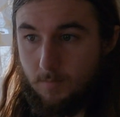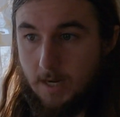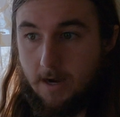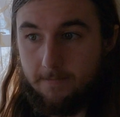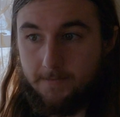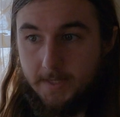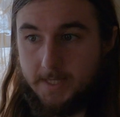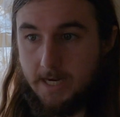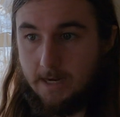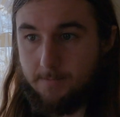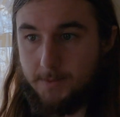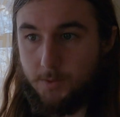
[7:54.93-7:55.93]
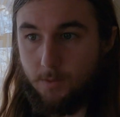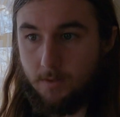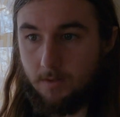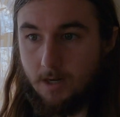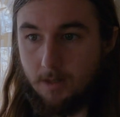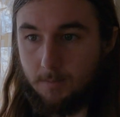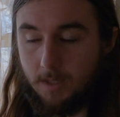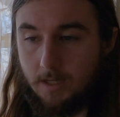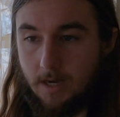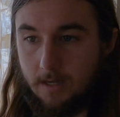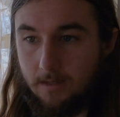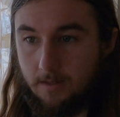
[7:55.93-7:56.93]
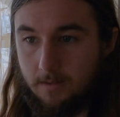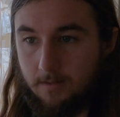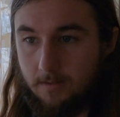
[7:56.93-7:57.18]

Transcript: oftentimes to an alarm clock,